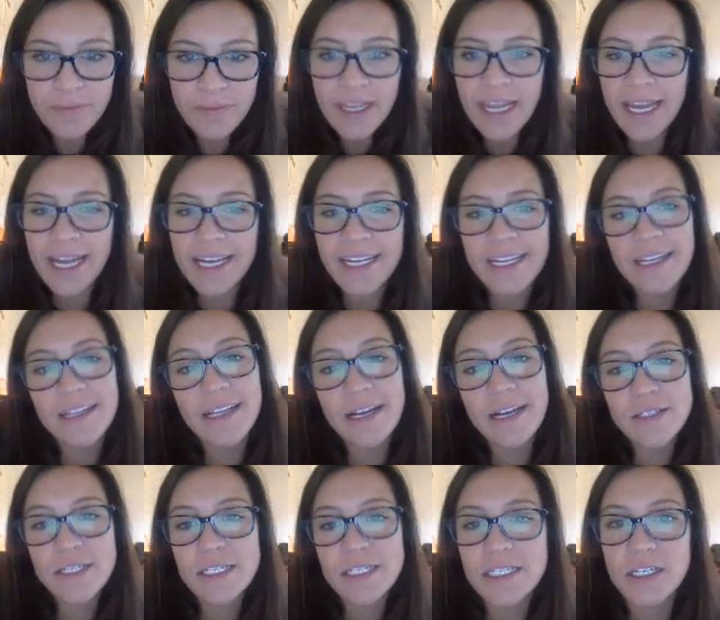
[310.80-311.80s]
And it
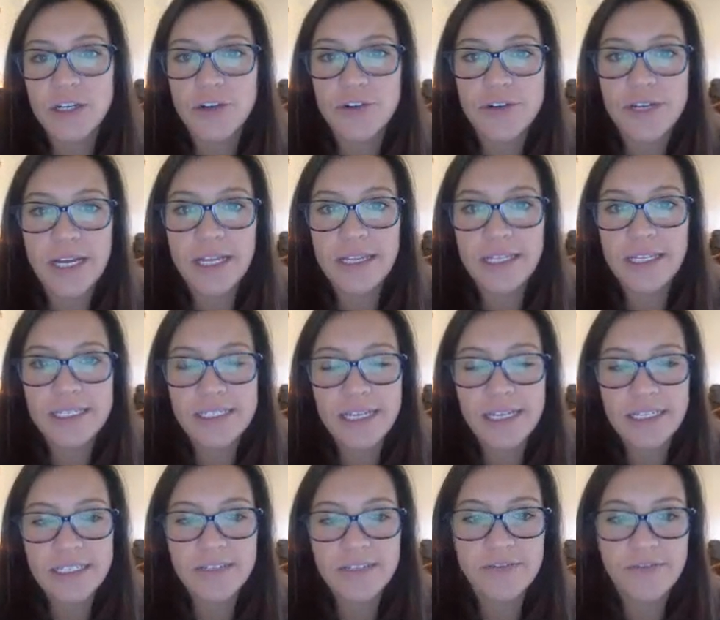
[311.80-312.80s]
allows us to create these
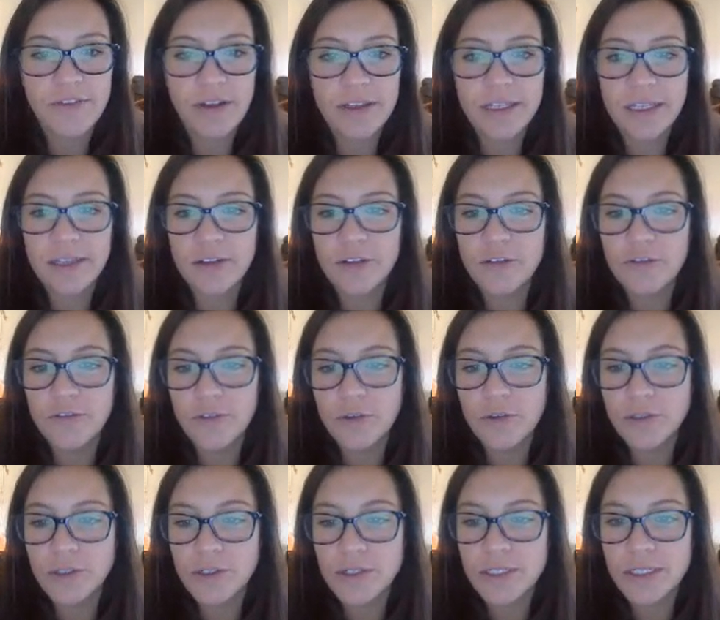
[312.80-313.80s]
nice, friendly little
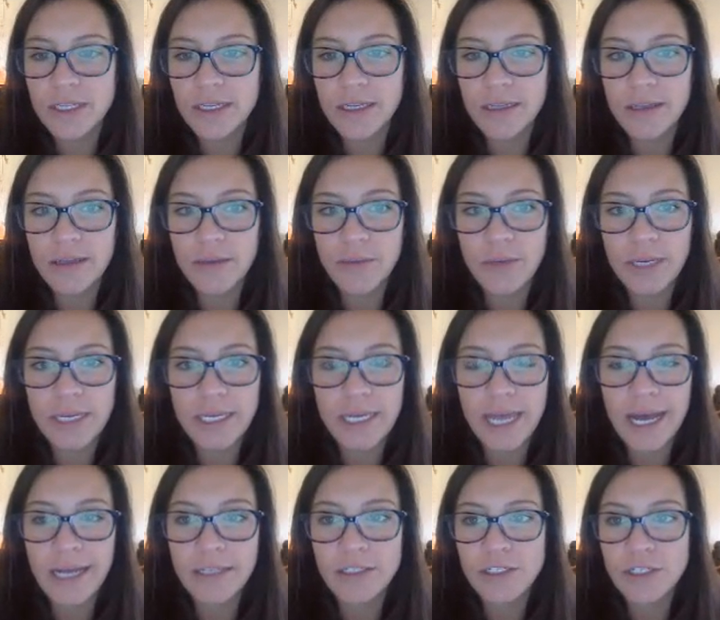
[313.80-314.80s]
folders that we can
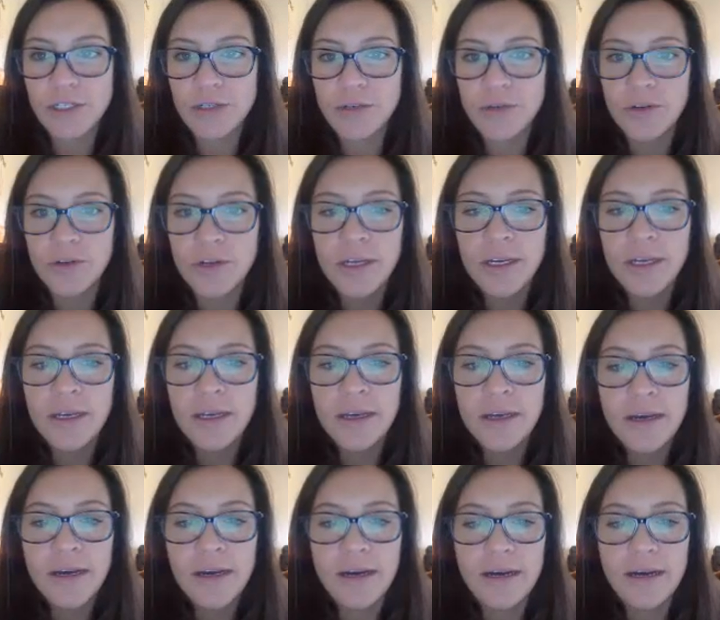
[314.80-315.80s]
add to
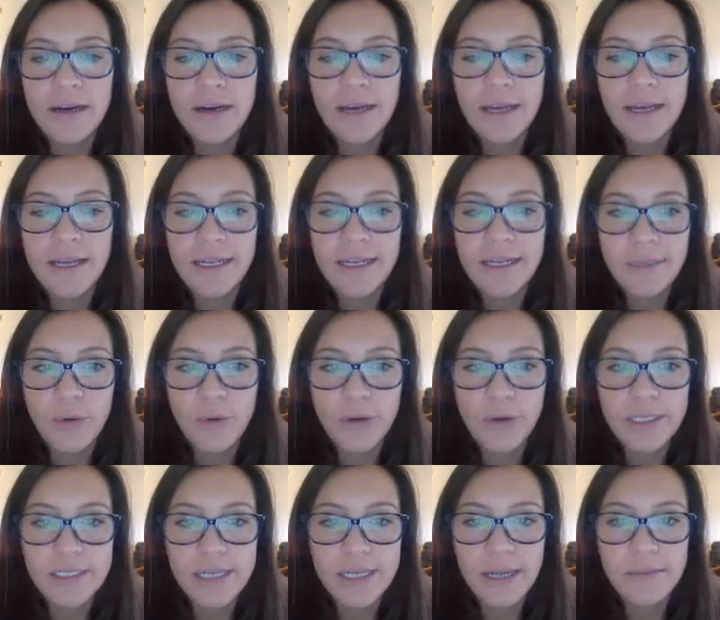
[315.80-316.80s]
at any point
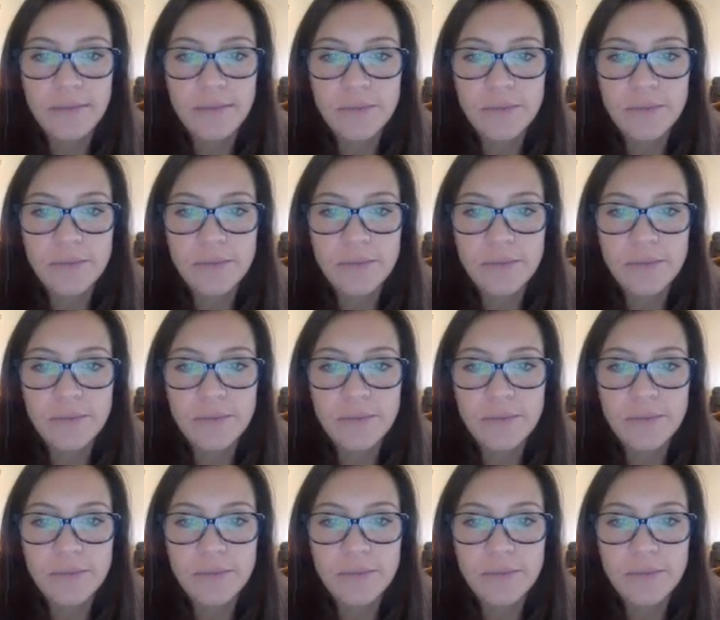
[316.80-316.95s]
in time.